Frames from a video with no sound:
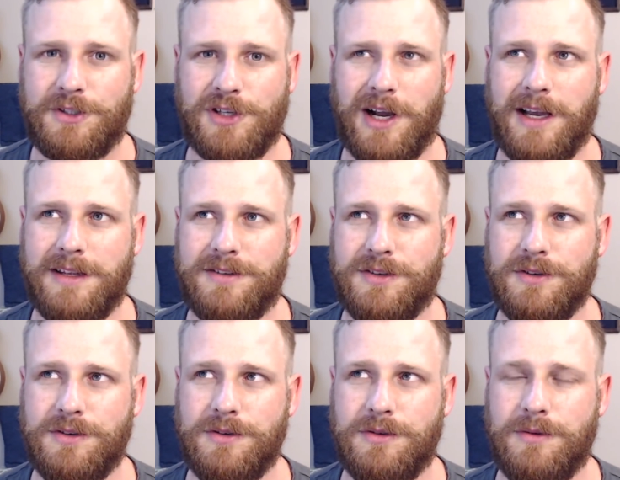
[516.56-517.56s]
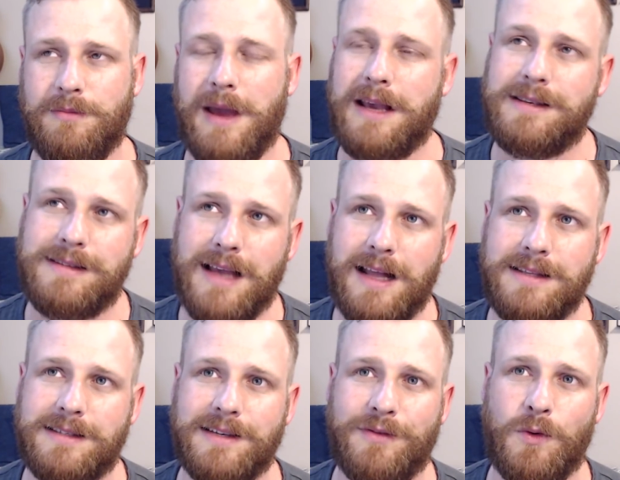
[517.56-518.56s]
trying to make
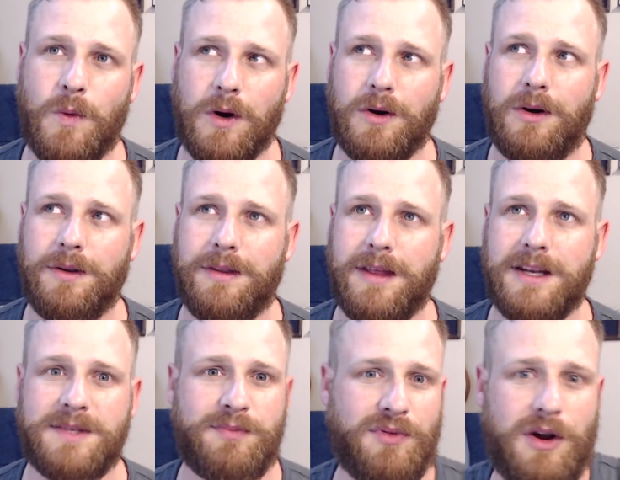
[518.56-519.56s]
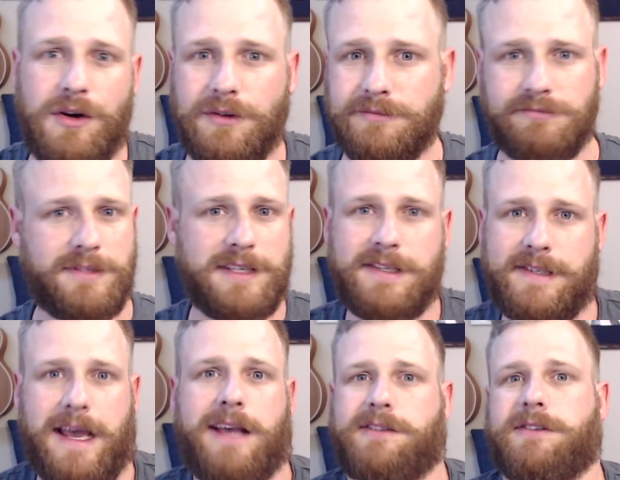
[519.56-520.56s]
sense of a world that is prone to
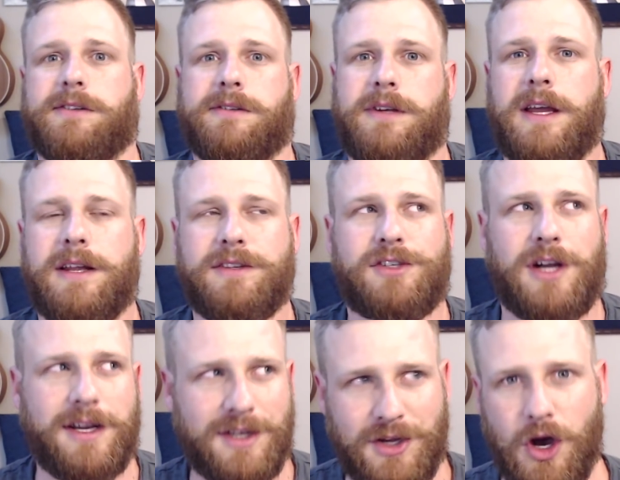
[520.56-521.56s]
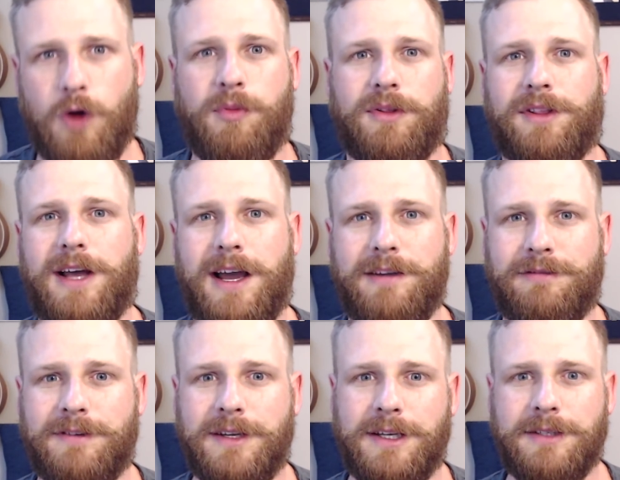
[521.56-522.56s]
disaster and trying to cope with
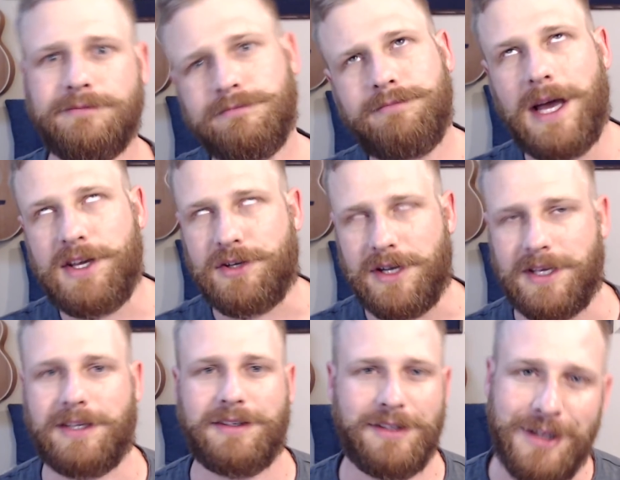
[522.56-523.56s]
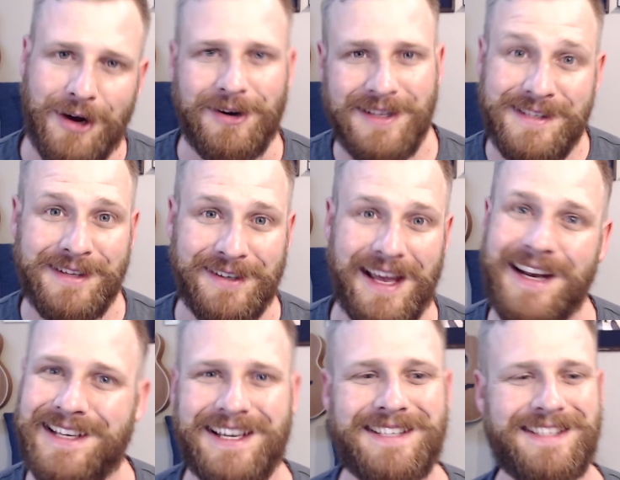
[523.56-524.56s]
life by drinking. It's still
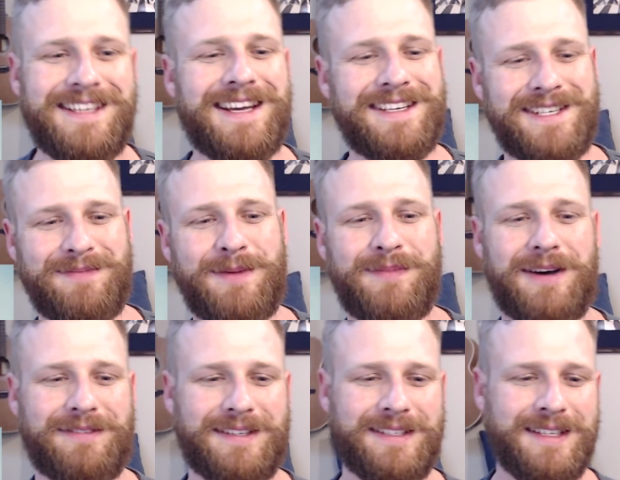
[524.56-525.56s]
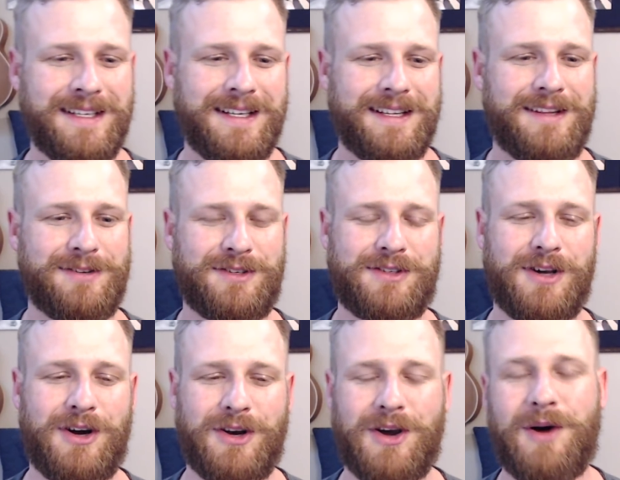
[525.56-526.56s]
Kenny Chesney and Jimmy Buffett. There's a
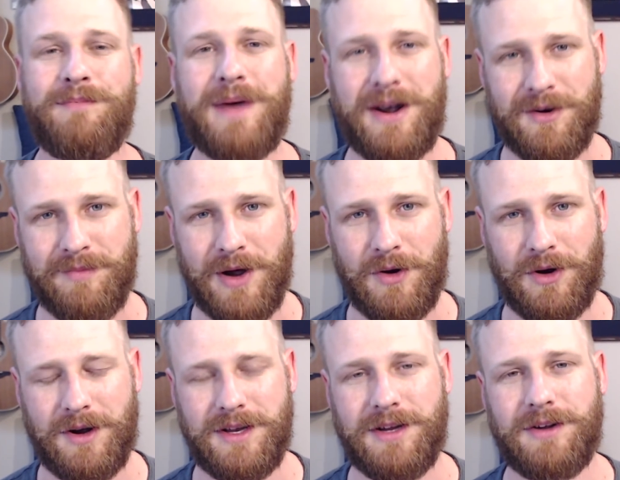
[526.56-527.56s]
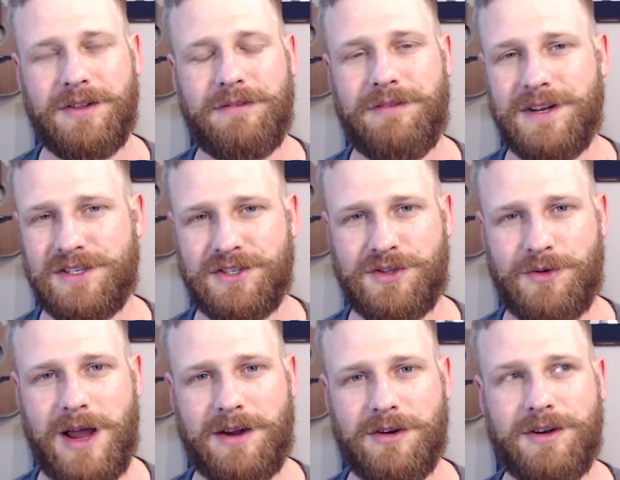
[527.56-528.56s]
song called Better Boat on here that finishes the
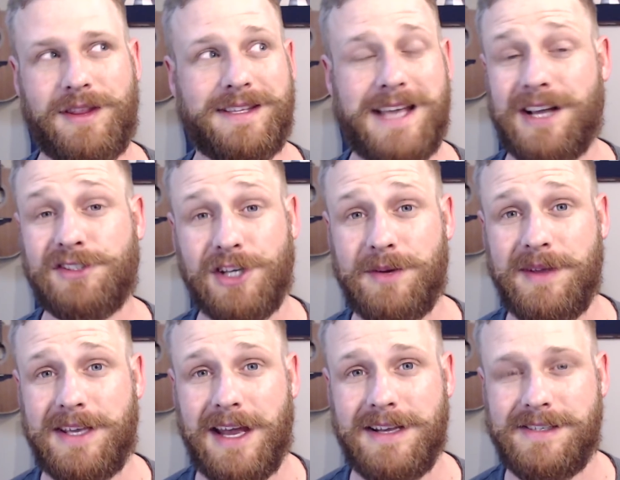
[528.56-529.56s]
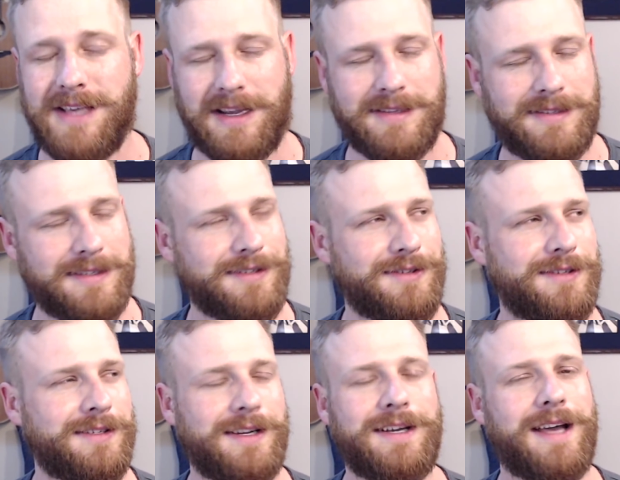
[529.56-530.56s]
record that's actually going to be Kenny's second
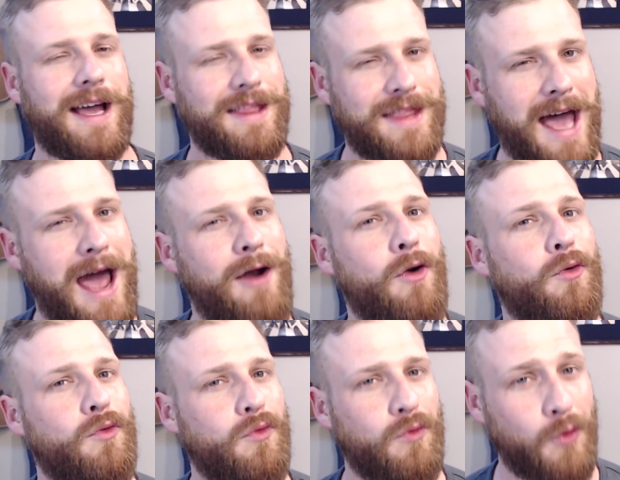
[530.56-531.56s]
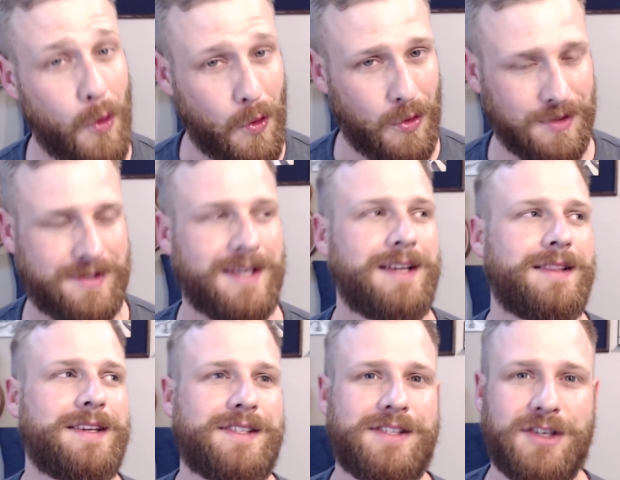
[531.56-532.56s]
single, and that rules.
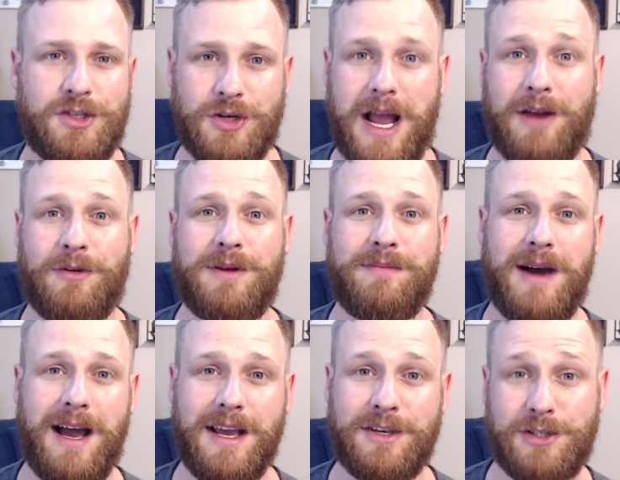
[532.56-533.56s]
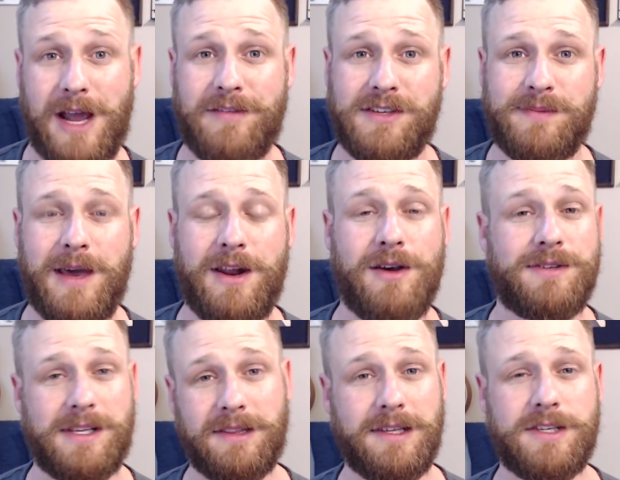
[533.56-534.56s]
This is a track written by Travis Meadows
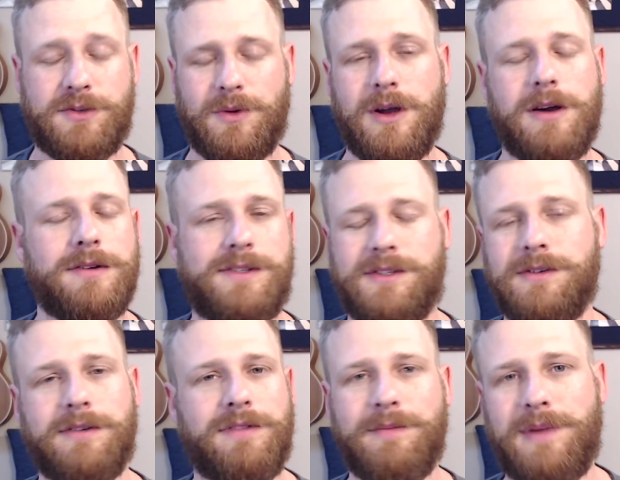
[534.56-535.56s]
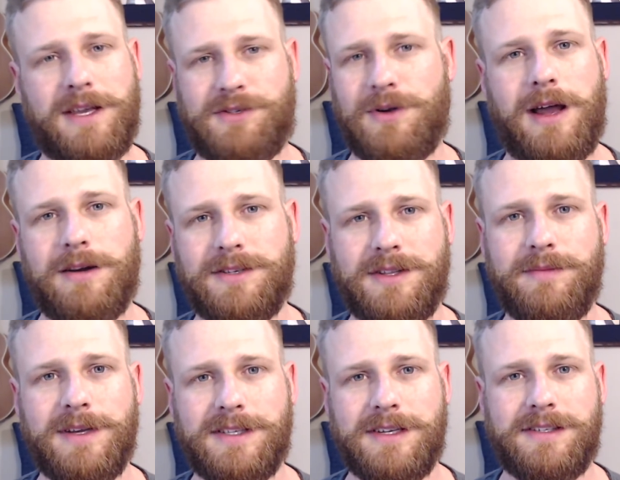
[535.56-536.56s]
and Liz Rose, two of the best writers in the
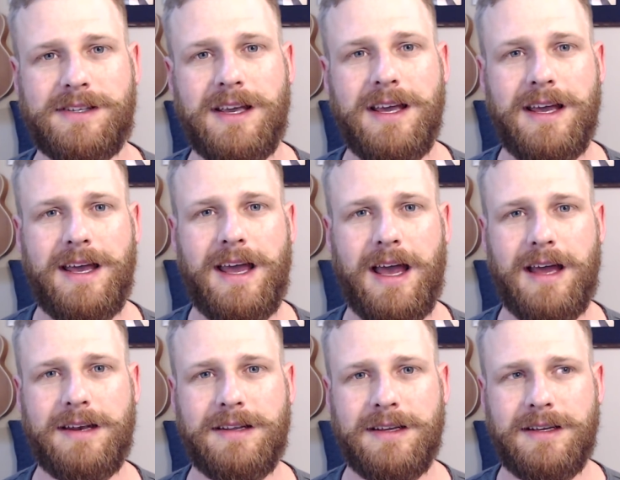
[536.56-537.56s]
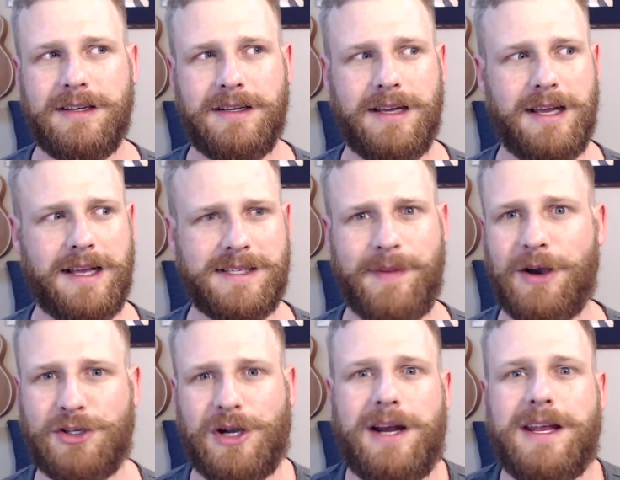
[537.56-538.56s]
business, and it's
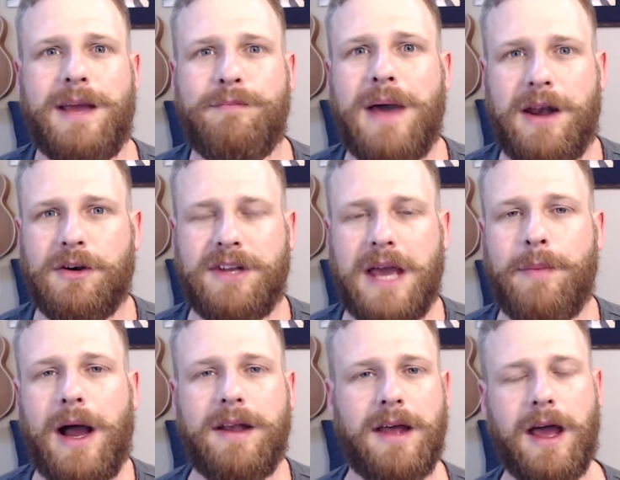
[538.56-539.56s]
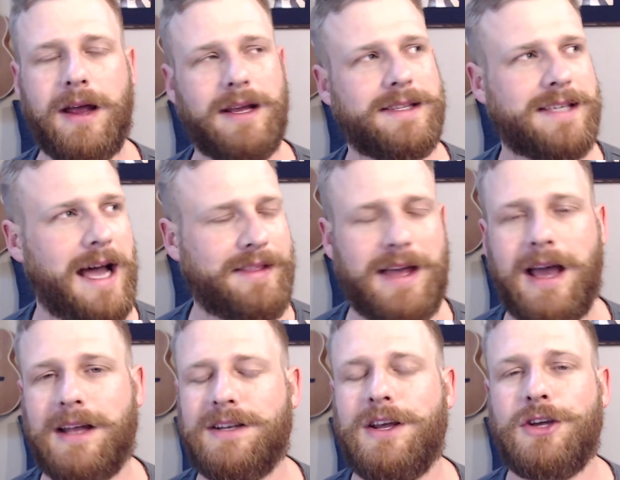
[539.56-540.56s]
about trying to get better day by day. It's got
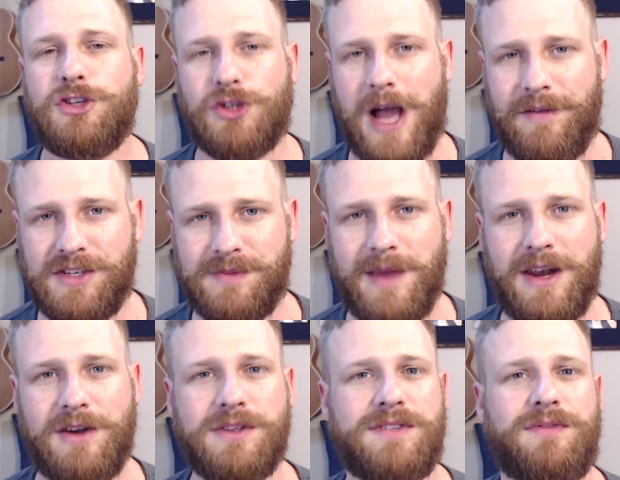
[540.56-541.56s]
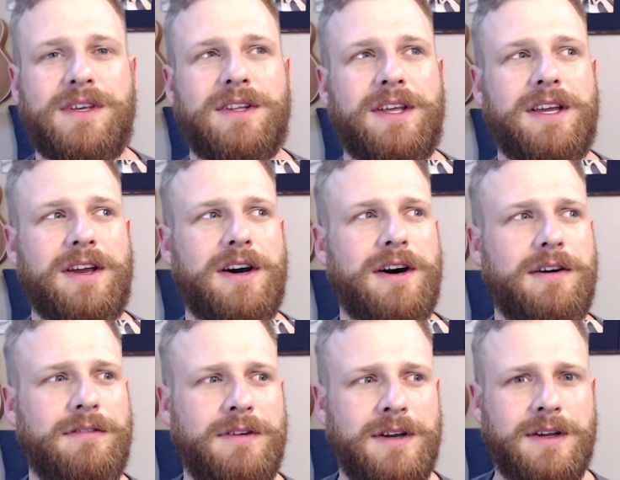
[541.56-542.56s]
that Travis Meadows feeling
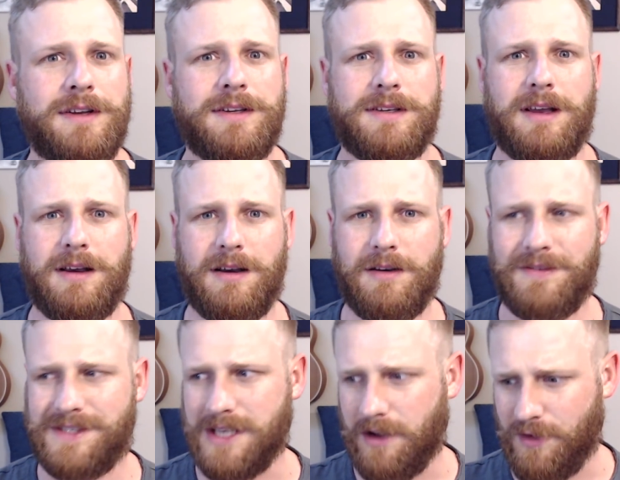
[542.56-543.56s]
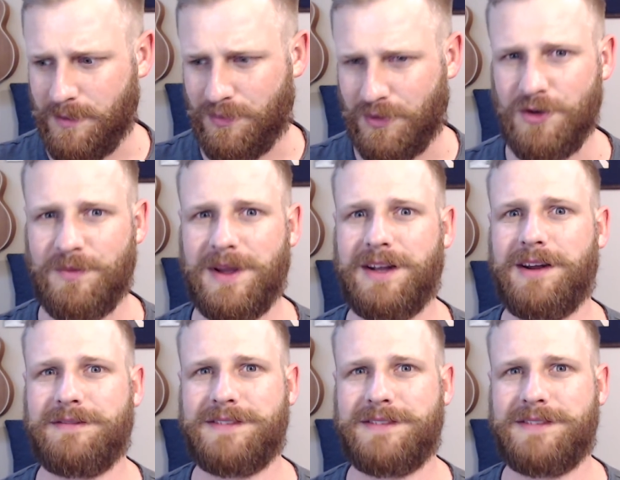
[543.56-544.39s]
of self-improvement,